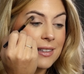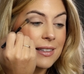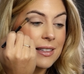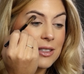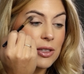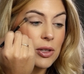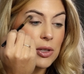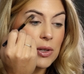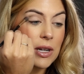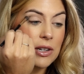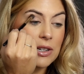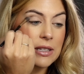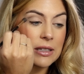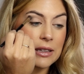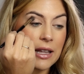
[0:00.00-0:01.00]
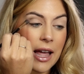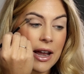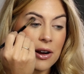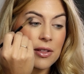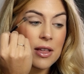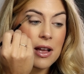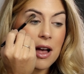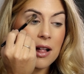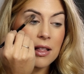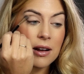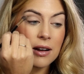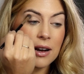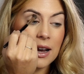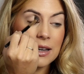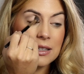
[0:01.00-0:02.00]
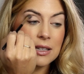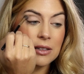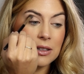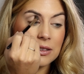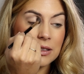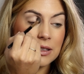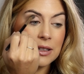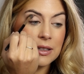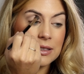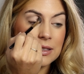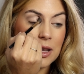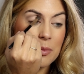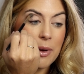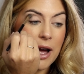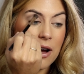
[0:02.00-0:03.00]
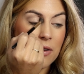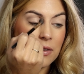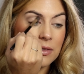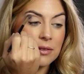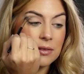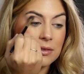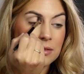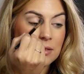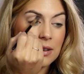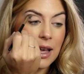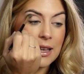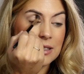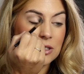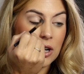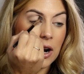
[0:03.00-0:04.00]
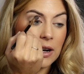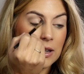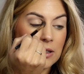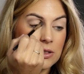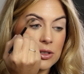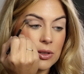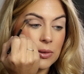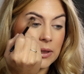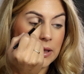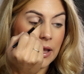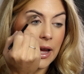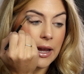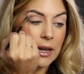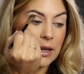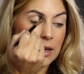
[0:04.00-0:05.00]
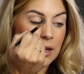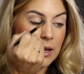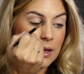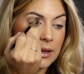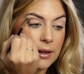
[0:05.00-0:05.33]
So you can just layer the color until it looks about as dark as you would like.